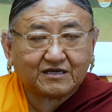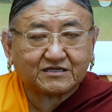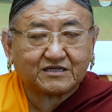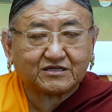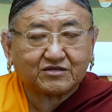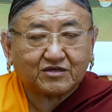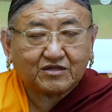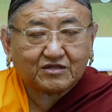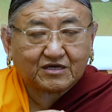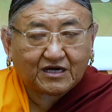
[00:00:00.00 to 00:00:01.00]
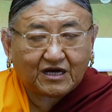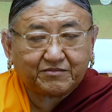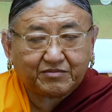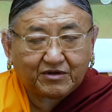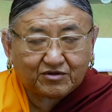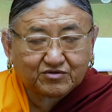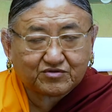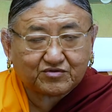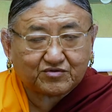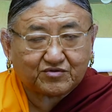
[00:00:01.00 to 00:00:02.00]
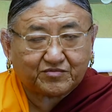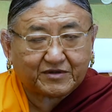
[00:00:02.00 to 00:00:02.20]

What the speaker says: the car belongs to you,